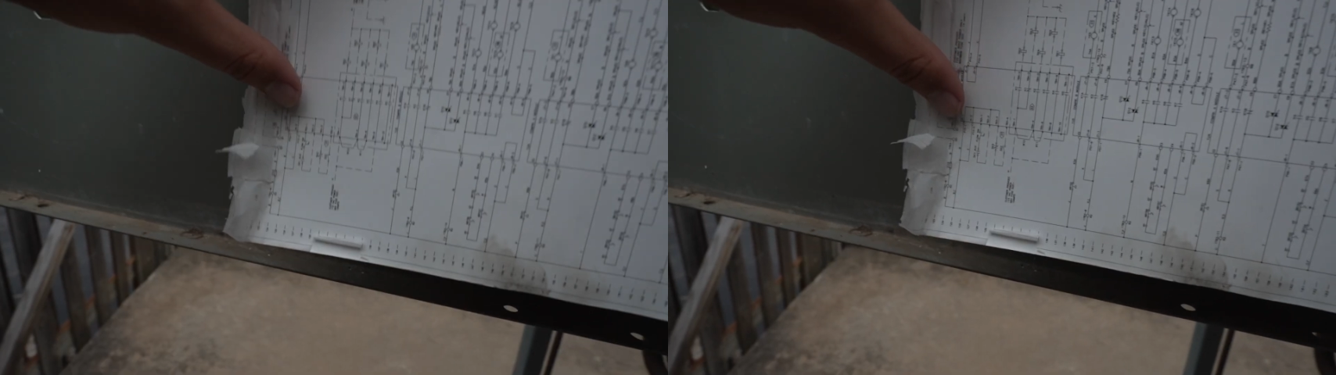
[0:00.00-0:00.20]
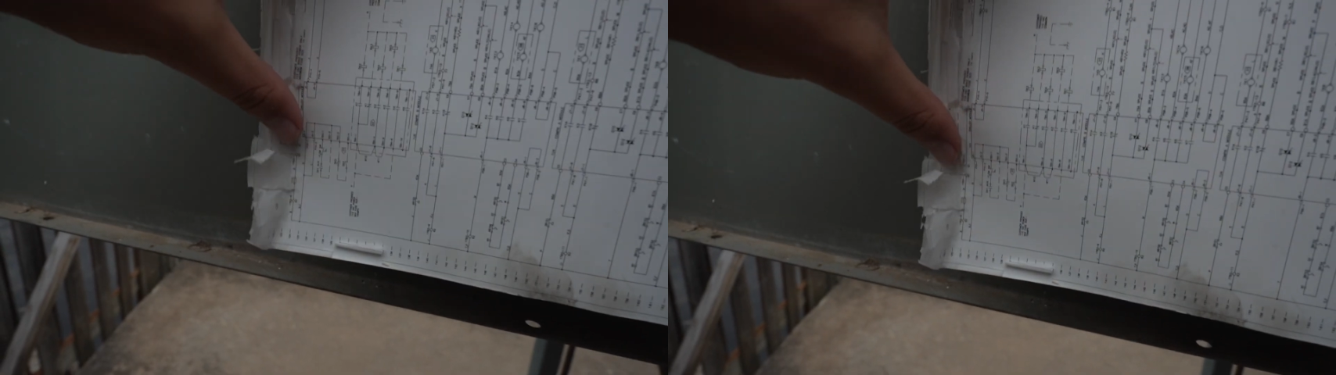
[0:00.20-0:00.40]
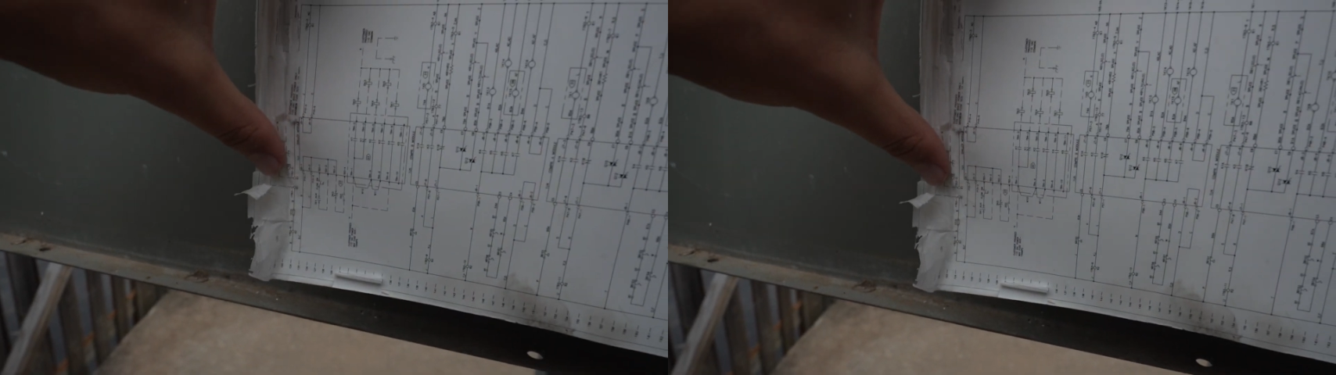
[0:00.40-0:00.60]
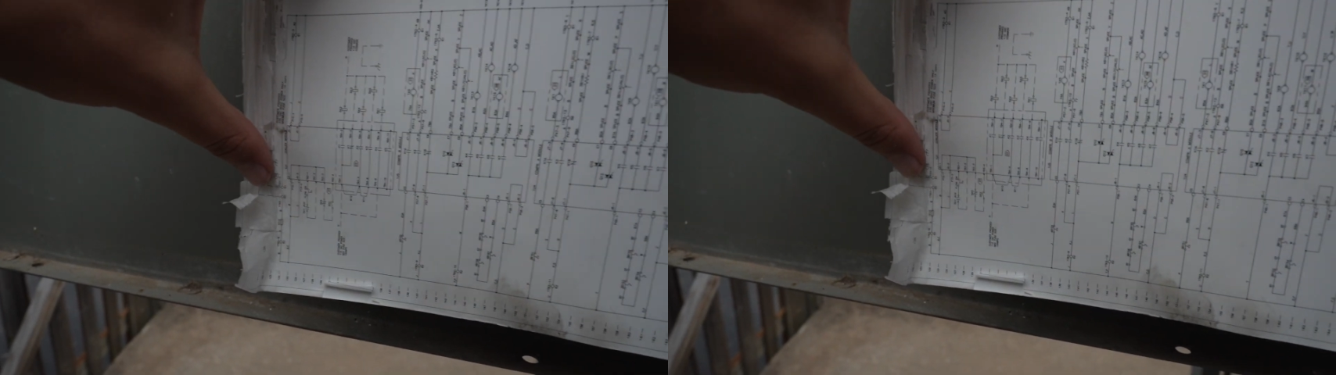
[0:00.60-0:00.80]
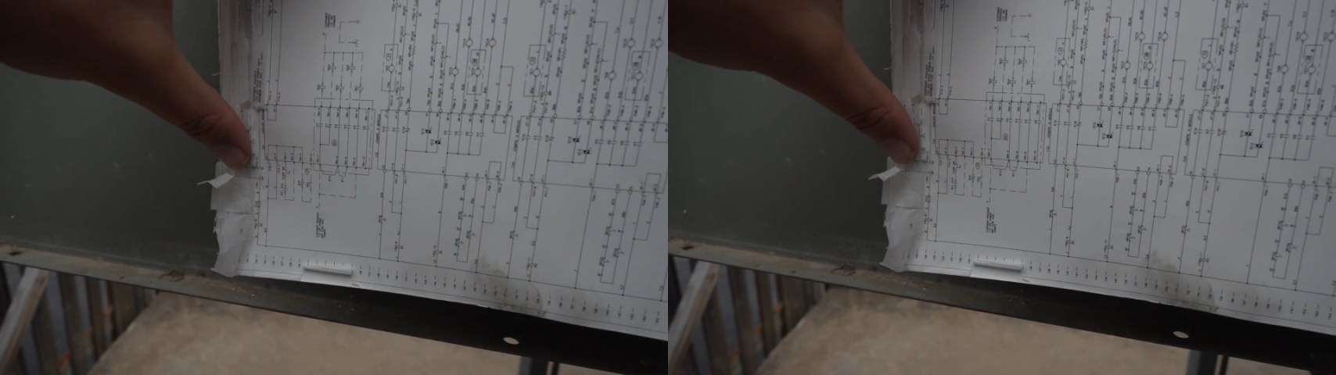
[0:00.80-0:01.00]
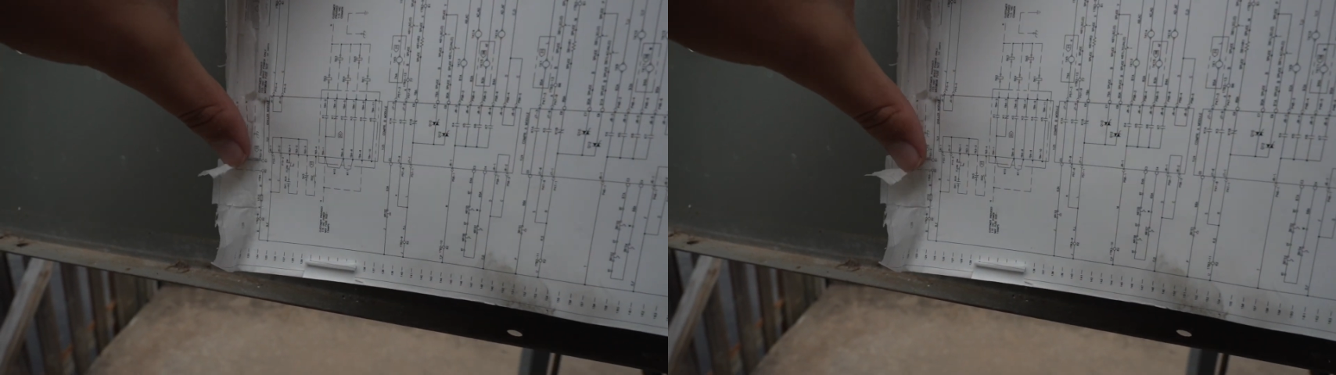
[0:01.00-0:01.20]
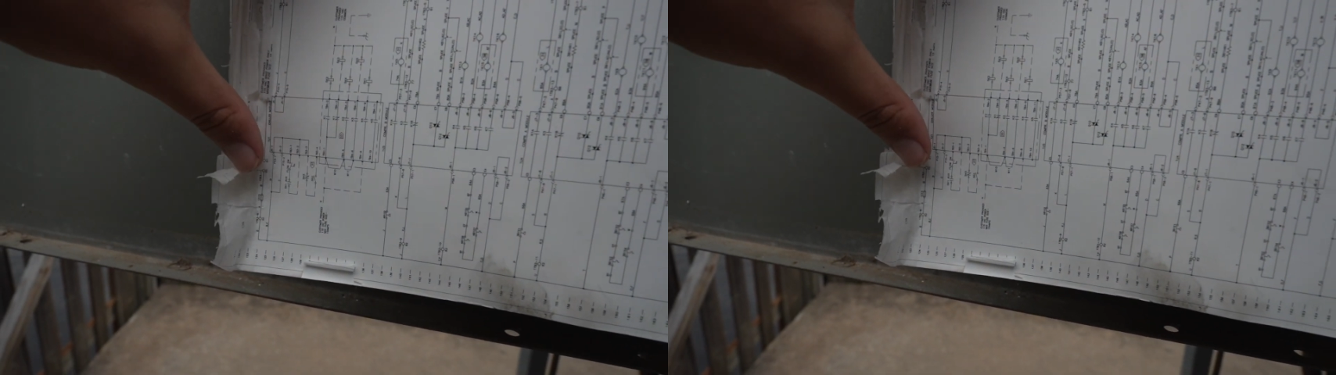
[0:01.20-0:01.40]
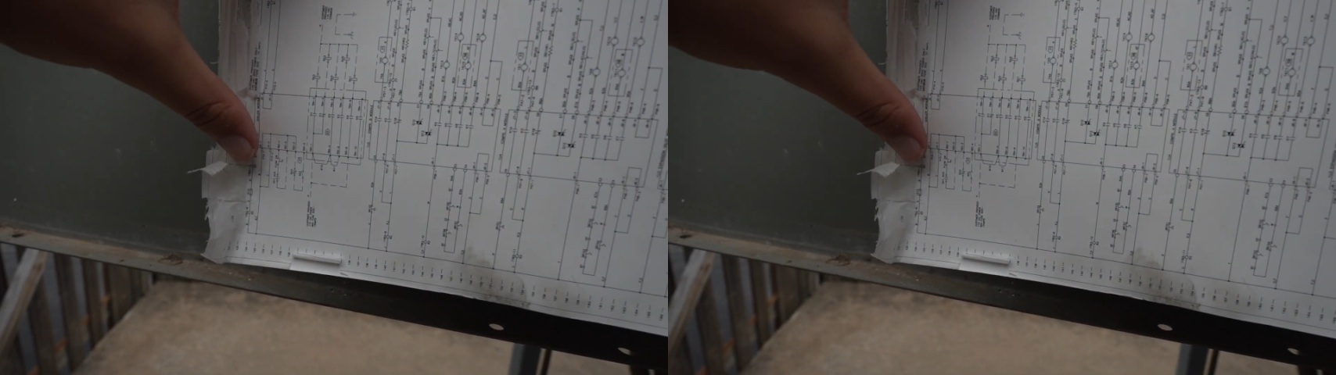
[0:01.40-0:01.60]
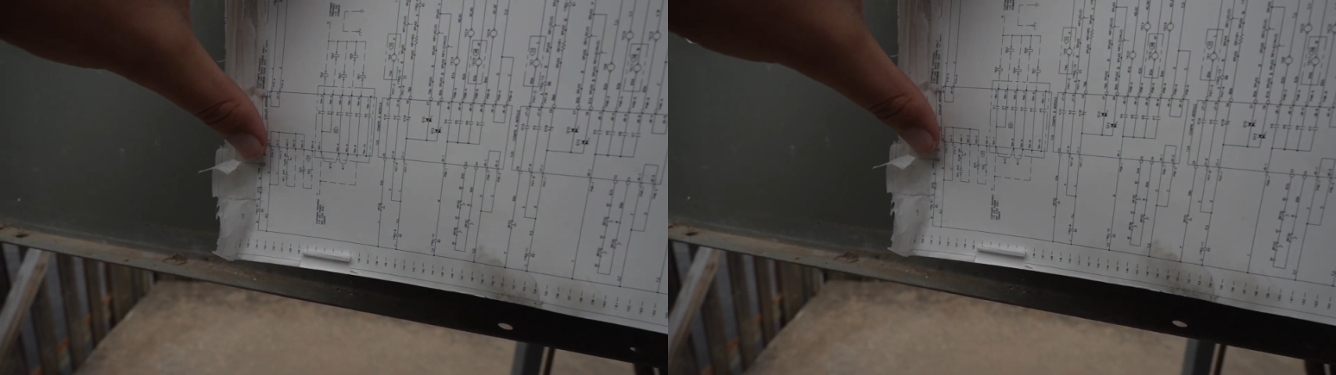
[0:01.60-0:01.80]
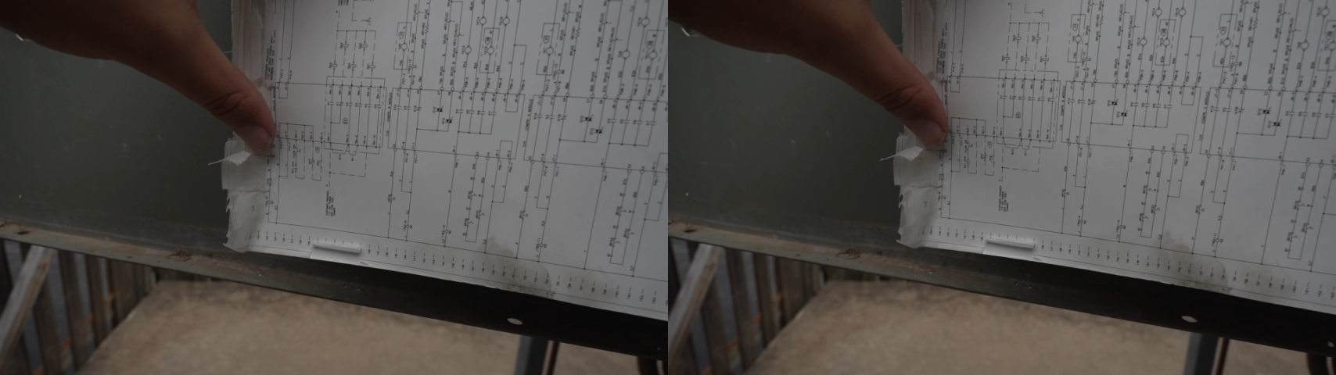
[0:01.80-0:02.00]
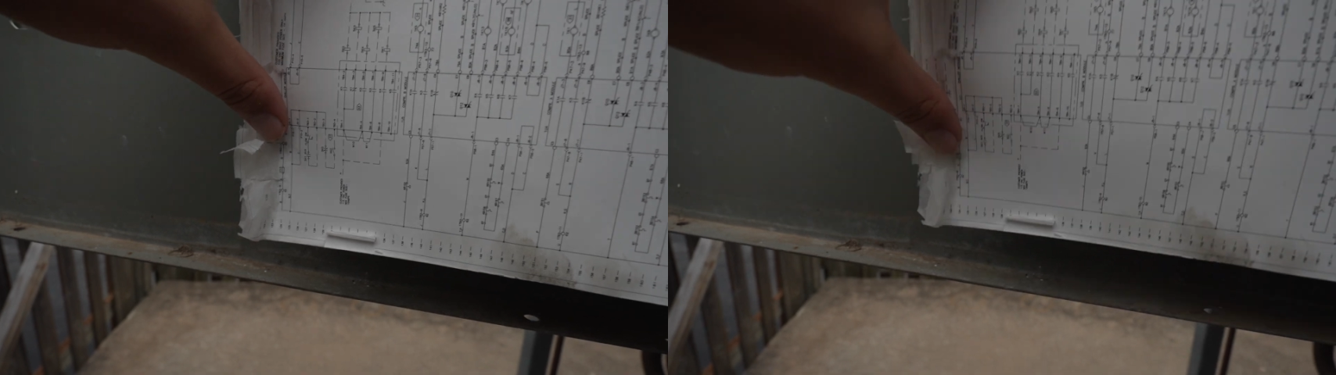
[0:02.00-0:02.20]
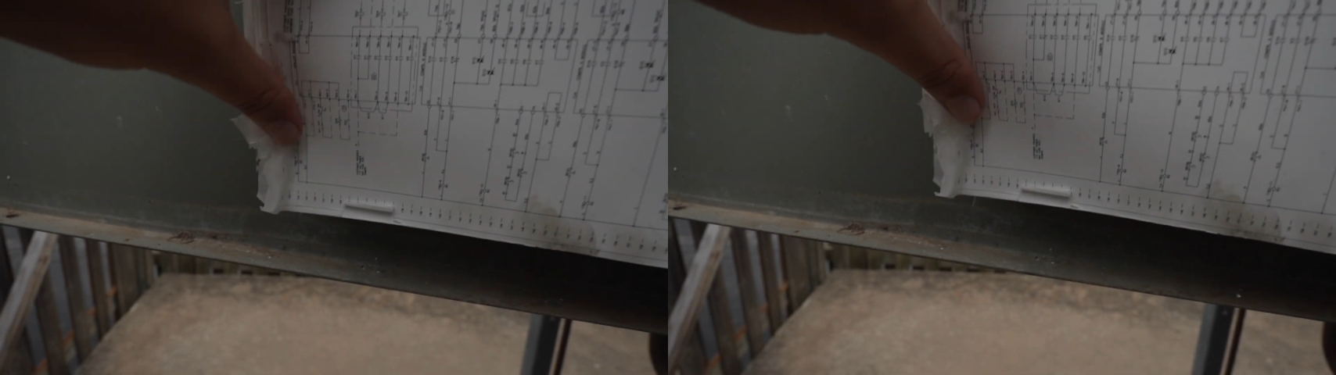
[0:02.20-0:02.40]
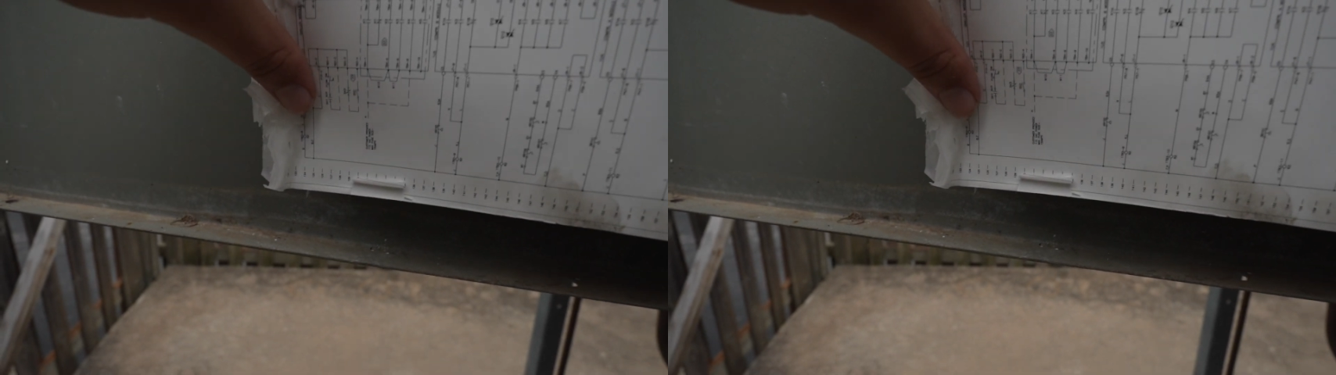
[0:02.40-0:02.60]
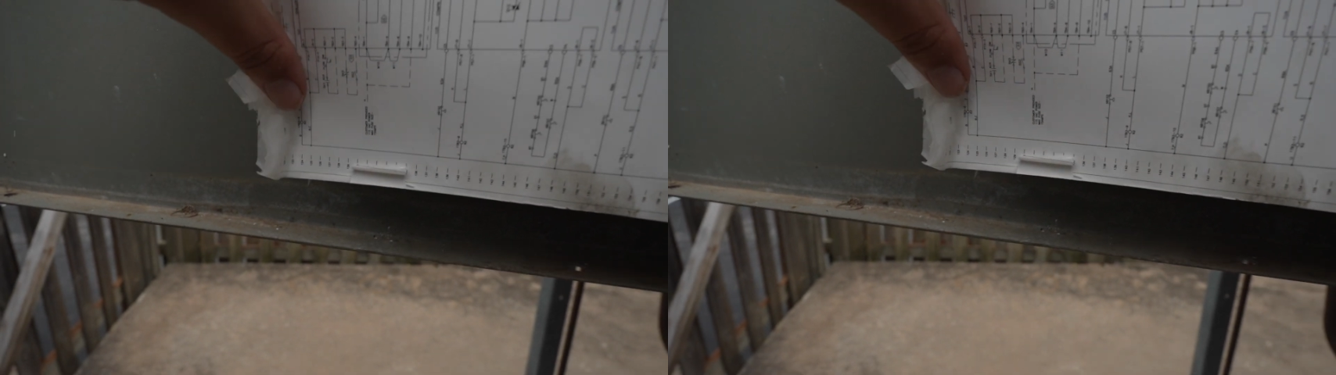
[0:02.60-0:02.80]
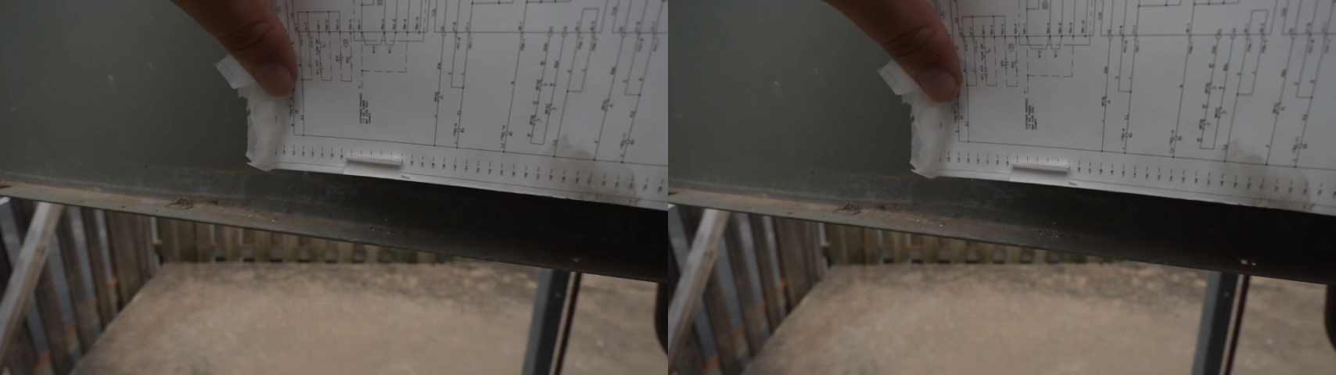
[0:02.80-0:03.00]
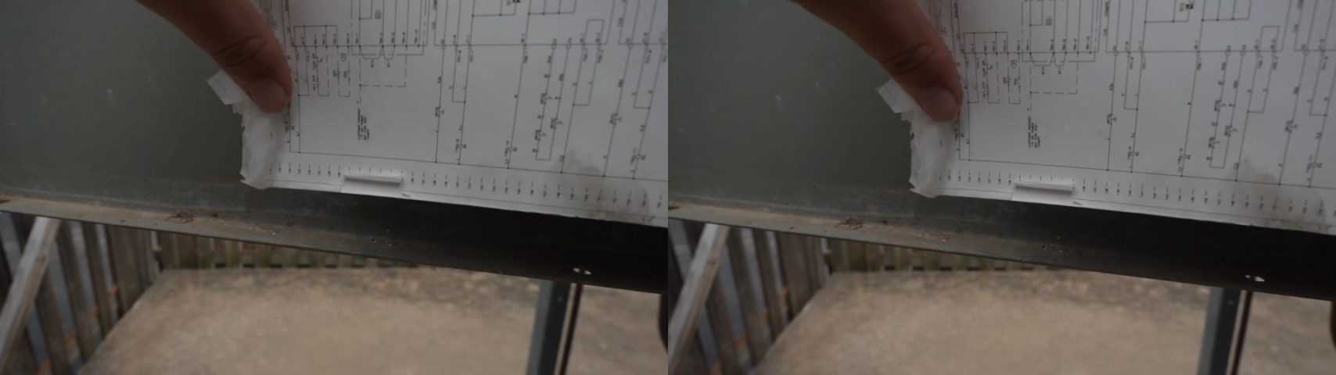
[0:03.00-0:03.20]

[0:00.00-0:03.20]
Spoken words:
Nobody's mouth can be seen.